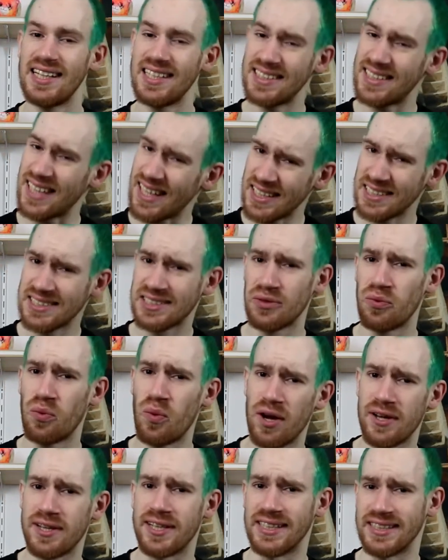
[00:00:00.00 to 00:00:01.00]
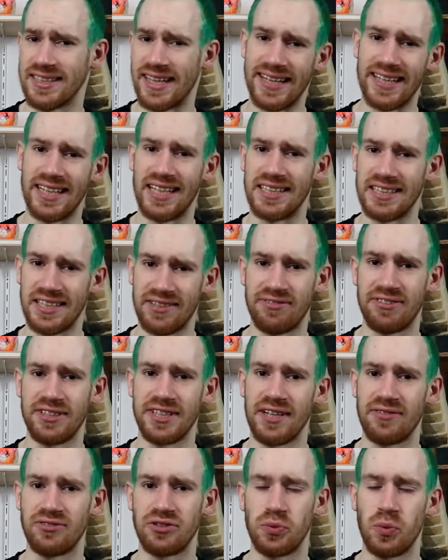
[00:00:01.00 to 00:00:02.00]
That is a working title I definitely
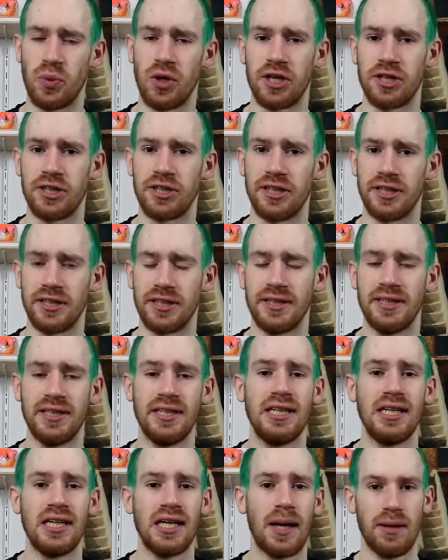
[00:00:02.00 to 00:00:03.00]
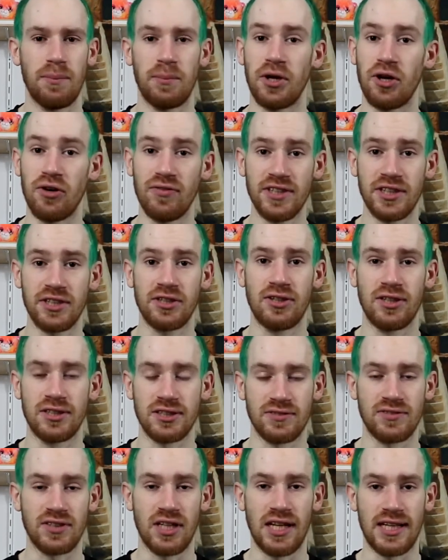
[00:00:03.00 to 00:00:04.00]
have to work on. But over the course
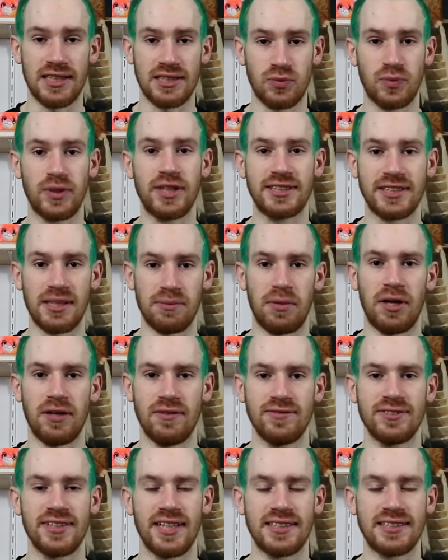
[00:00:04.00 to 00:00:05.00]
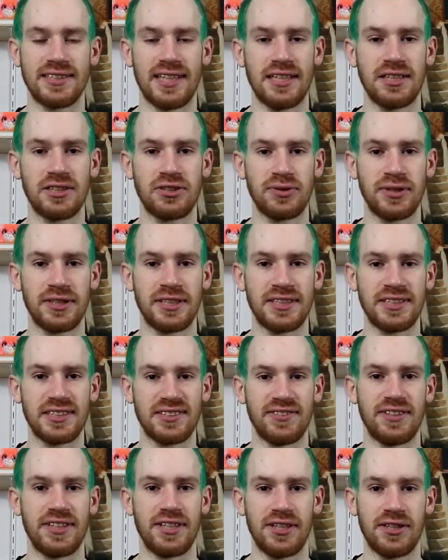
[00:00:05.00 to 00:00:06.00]
of the last weeks and months, I started doing these
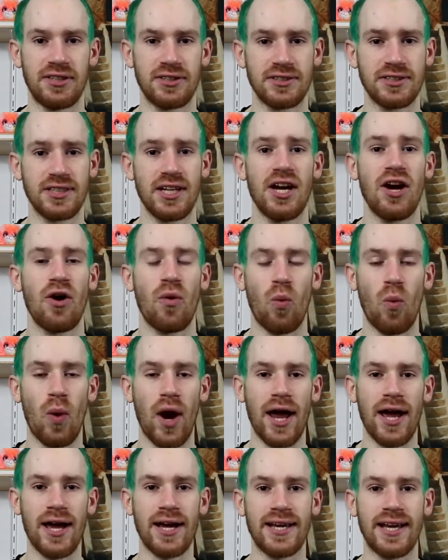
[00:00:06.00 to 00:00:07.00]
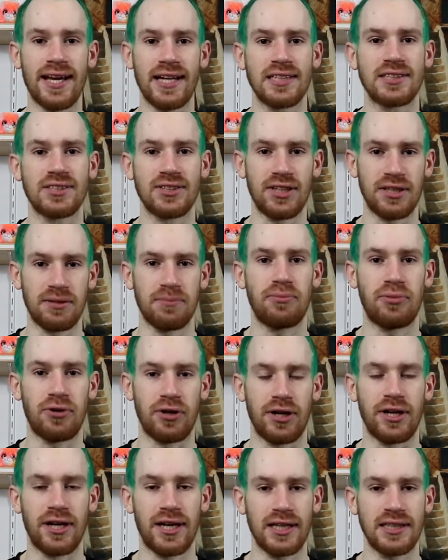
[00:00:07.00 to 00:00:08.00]
videos where I get a certain
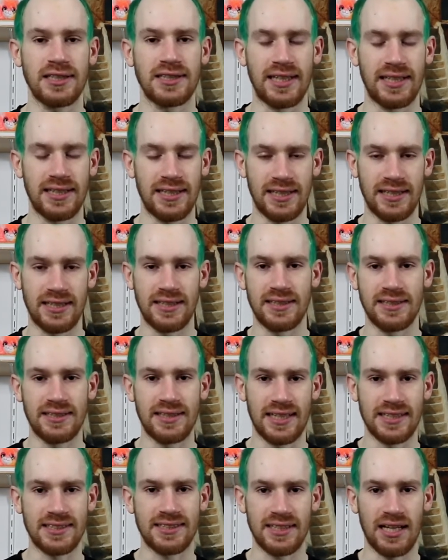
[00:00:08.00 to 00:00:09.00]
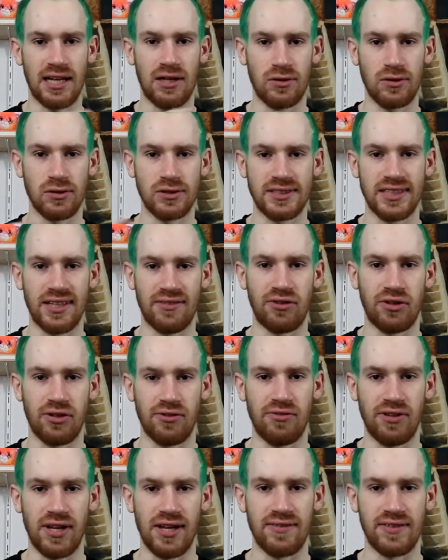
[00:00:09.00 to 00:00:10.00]
product and then test out several
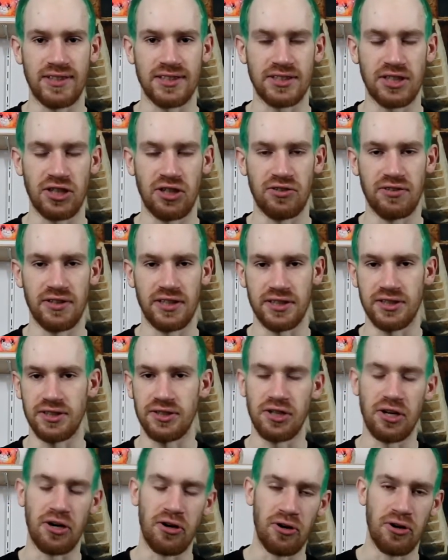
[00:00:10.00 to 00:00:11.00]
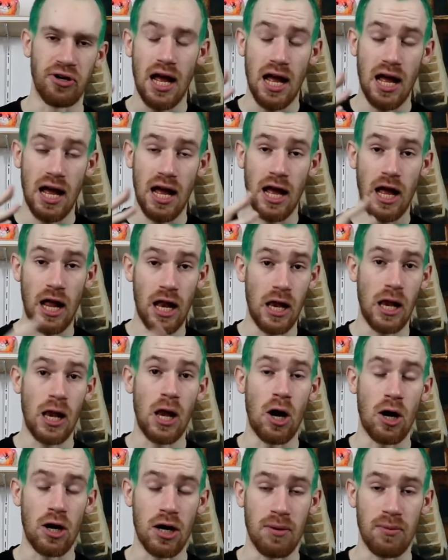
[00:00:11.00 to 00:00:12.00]
flavors over, a
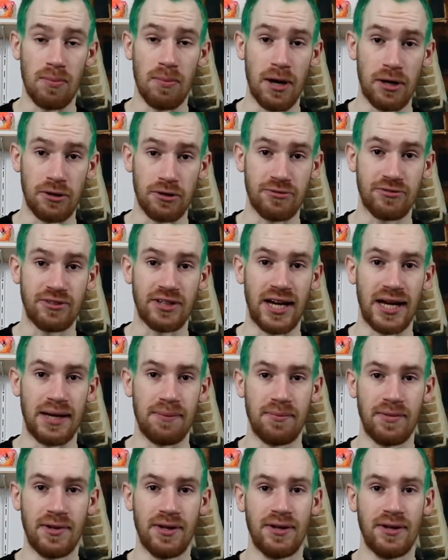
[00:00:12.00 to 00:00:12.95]
long amount of time.